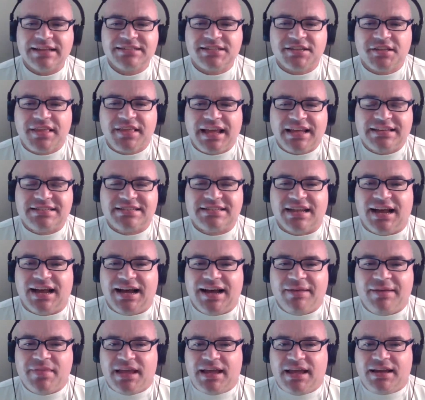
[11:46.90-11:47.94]
so
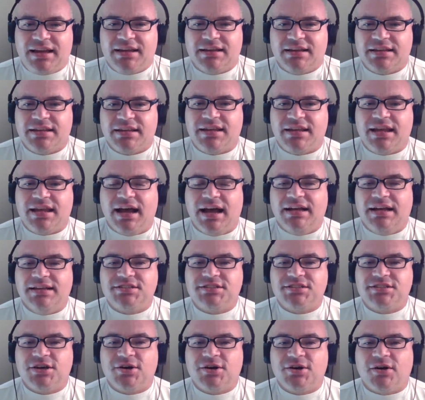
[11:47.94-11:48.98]
I'm not,
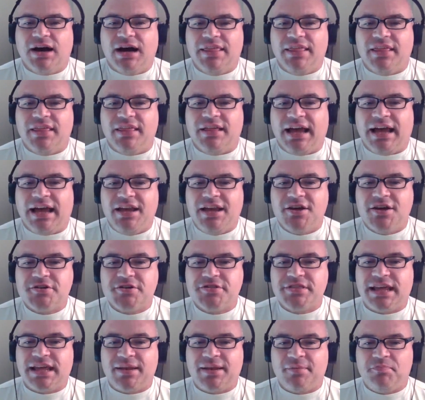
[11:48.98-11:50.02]
so I know
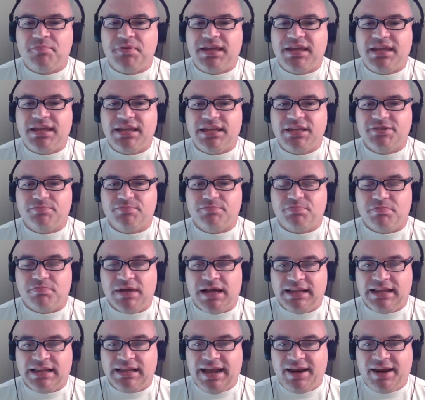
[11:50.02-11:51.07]
that
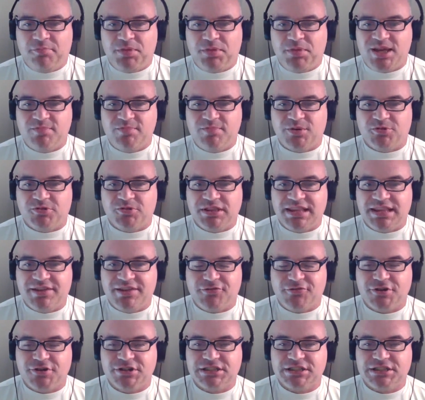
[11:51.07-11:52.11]
a lot of people, when they
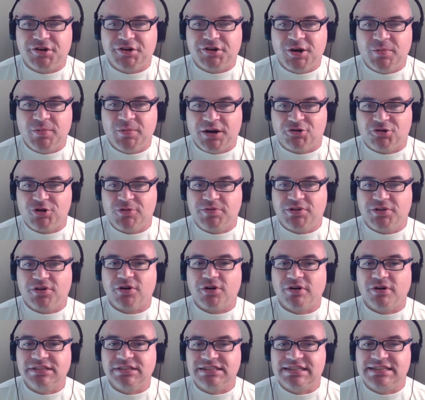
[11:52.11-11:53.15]
first learn about
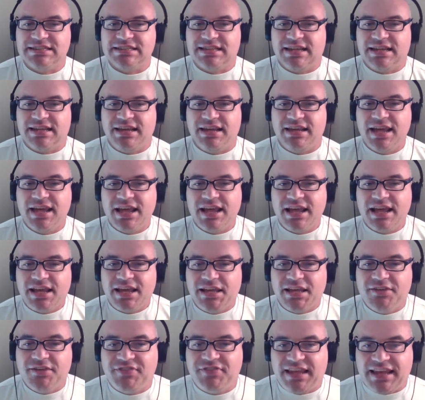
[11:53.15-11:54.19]
cryptocurrencies,
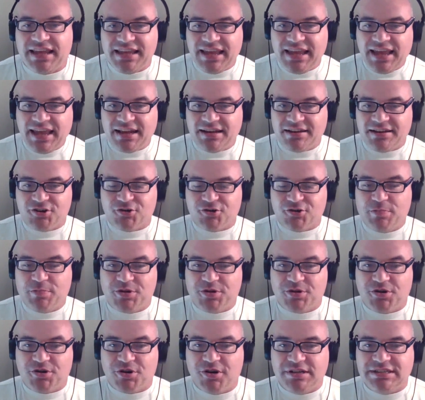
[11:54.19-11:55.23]
if they get
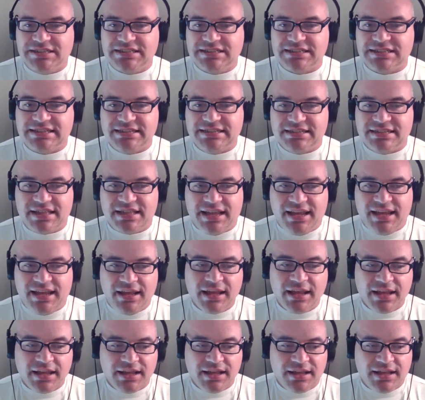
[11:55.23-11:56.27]
cryptocurrencies,
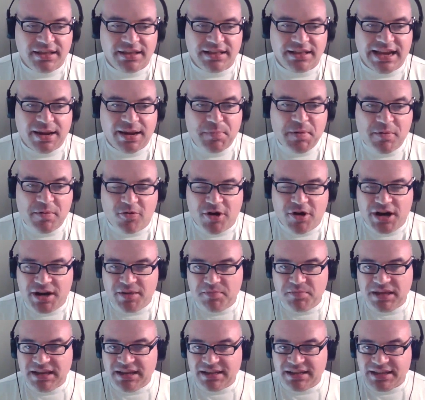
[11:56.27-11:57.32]
a lot of people want to
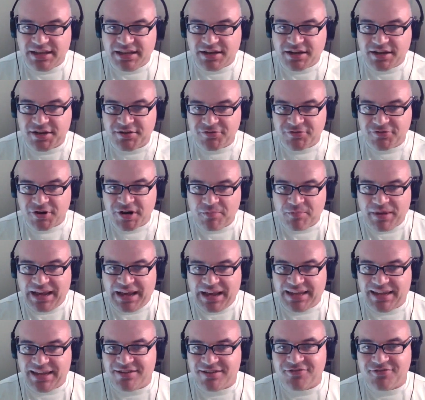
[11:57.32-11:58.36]
immediately convert it
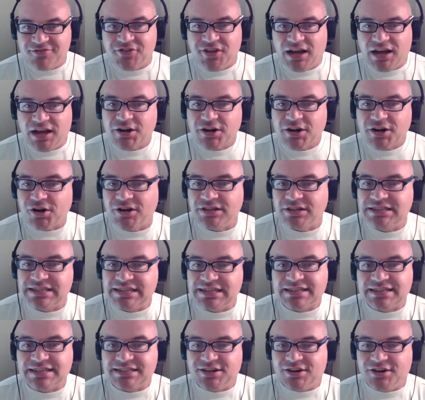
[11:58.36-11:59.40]
back into fiat currency
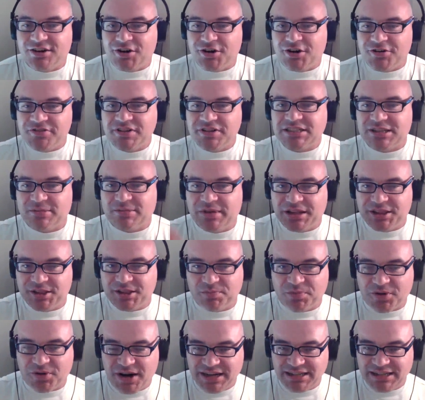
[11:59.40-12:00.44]
because they're nervous about the
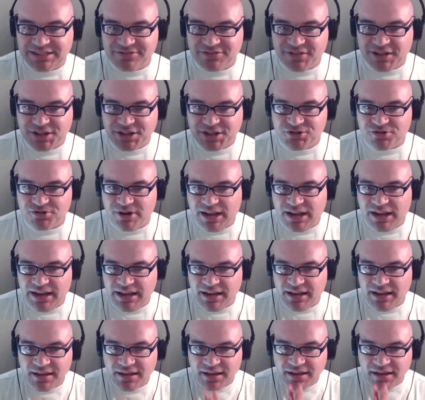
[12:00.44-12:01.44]
price fluctuating.